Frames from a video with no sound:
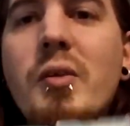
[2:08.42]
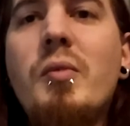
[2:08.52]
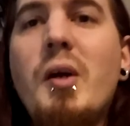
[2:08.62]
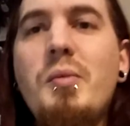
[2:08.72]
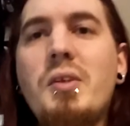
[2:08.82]

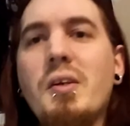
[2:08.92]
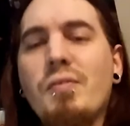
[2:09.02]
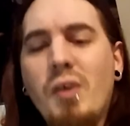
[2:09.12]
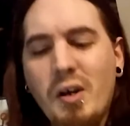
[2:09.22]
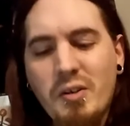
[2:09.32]
Sometimes you
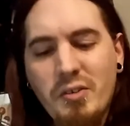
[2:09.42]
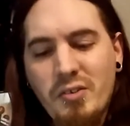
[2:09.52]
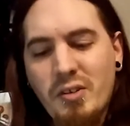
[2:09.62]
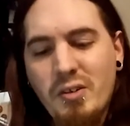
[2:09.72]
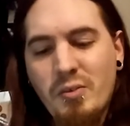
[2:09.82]
get
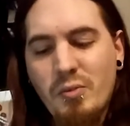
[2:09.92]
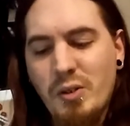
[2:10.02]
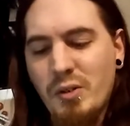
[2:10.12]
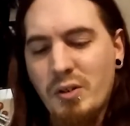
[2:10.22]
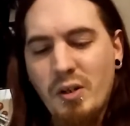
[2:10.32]
vinyls that are
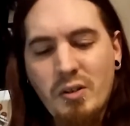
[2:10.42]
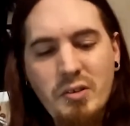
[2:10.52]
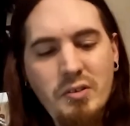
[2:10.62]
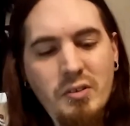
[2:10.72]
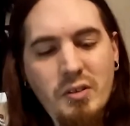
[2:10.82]
weird
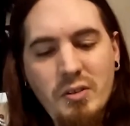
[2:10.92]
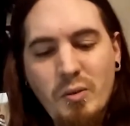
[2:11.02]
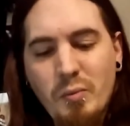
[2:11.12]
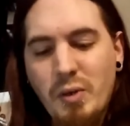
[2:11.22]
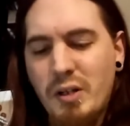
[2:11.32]
colors that
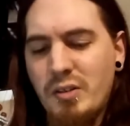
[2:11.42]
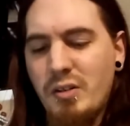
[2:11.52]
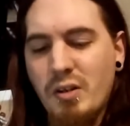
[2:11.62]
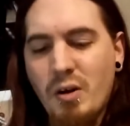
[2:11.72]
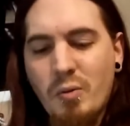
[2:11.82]
don't match
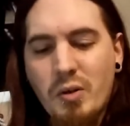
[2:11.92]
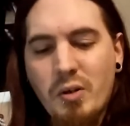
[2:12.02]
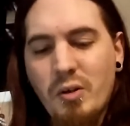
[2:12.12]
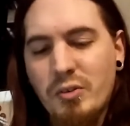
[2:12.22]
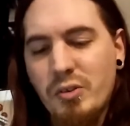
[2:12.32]
the artwork
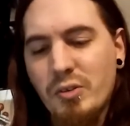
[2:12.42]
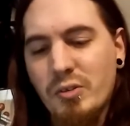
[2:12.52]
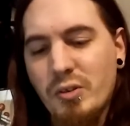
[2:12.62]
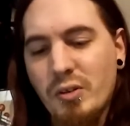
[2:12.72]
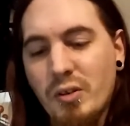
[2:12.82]
at all too.
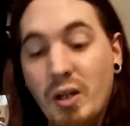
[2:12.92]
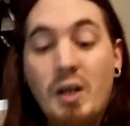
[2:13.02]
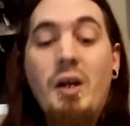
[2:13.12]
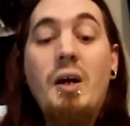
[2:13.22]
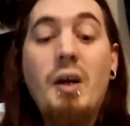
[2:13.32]
So
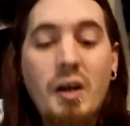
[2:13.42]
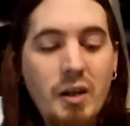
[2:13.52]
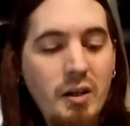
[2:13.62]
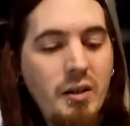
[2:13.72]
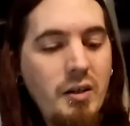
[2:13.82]

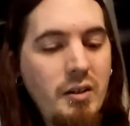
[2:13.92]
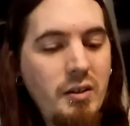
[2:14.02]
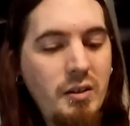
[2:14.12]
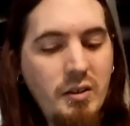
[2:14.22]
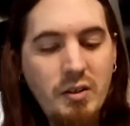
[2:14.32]

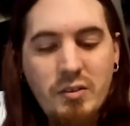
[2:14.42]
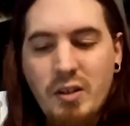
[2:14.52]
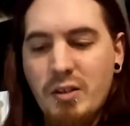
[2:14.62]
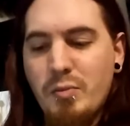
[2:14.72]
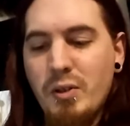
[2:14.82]
I guess
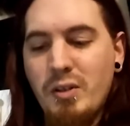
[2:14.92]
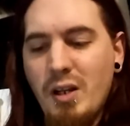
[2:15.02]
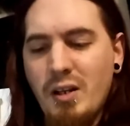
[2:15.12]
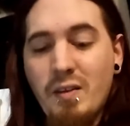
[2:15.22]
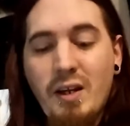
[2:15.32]
that's
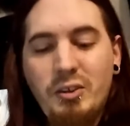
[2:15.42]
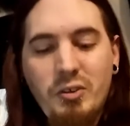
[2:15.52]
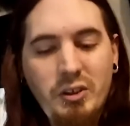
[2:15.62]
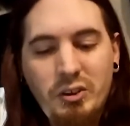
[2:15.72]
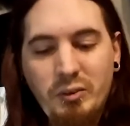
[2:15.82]
maintaining that
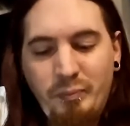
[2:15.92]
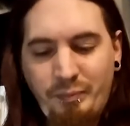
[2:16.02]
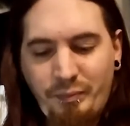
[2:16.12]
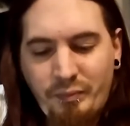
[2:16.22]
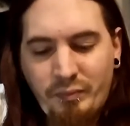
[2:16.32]
tradition.
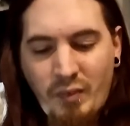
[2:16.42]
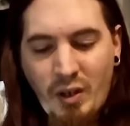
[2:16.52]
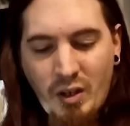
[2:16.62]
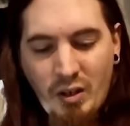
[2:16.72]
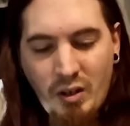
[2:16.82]

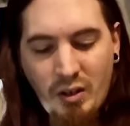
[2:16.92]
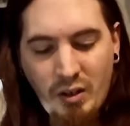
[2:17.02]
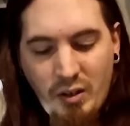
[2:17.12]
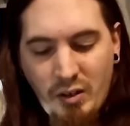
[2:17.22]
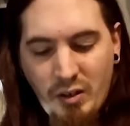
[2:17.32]

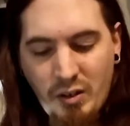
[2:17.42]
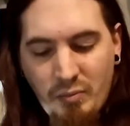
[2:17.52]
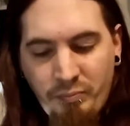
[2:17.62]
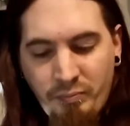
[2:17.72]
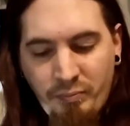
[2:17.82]

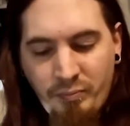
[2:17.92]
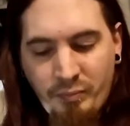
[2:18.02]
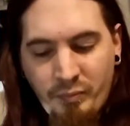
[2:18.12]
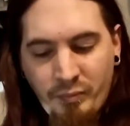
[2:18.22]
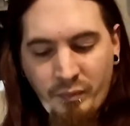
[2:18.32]
Um,
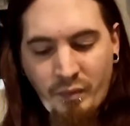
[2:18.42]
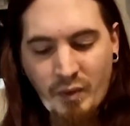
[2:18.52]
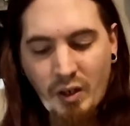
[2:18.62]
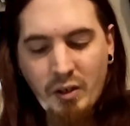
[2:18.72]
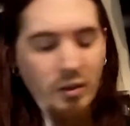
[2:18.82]

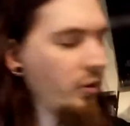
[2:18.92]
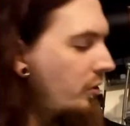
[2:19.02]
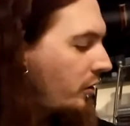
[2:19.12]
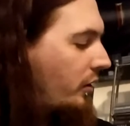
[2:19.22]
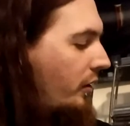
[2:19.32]
I'm gonna
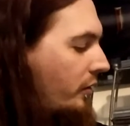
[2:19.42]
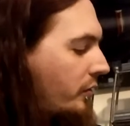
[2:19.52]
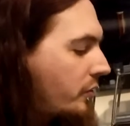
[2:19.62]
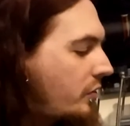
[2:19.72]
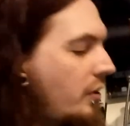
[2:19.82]
go ahead
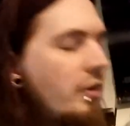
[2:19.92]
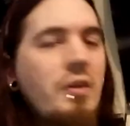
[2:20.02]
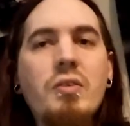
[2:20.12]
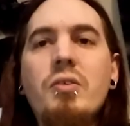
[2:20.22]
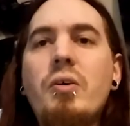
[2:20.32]
and say
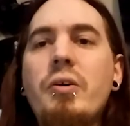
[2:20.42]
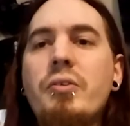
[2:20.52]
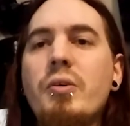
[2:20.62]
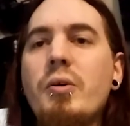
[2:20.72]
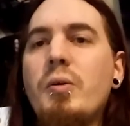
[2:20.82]
this is
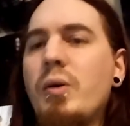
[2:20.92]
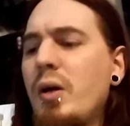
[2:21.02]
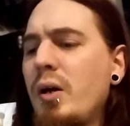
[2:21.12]
also